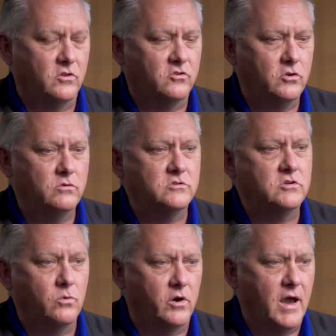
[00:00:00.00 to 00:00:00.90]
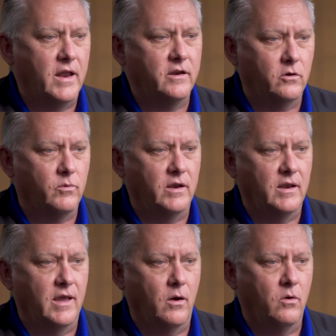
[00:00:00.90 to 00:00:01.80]
The students who are not here right
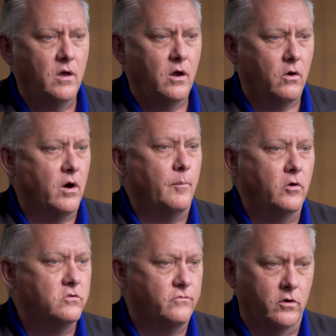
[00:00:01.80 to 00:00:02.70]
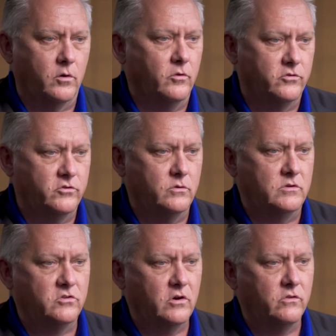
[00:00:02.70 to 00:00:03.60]
now are our most vulnerable
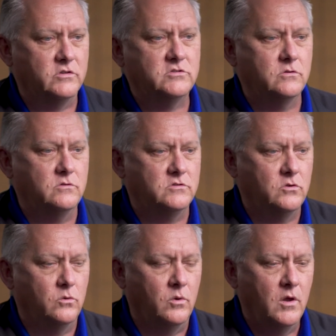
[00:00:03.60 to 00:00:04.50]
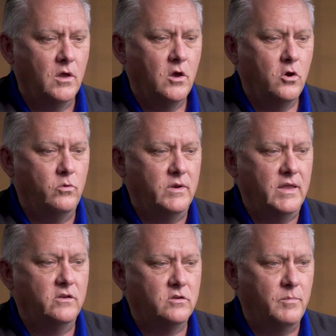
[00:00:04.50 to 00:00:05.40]
students. They're the students who
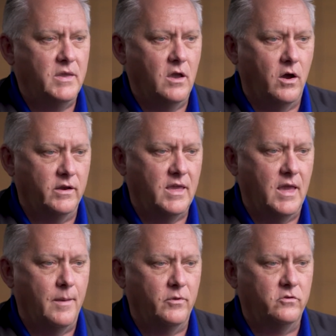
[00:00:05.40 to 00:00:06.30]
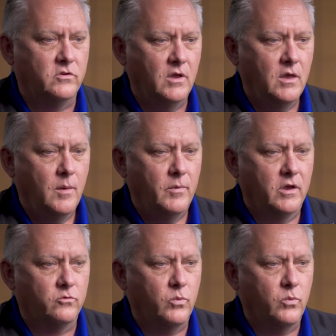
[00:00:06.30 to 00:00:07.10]
need to be on campus because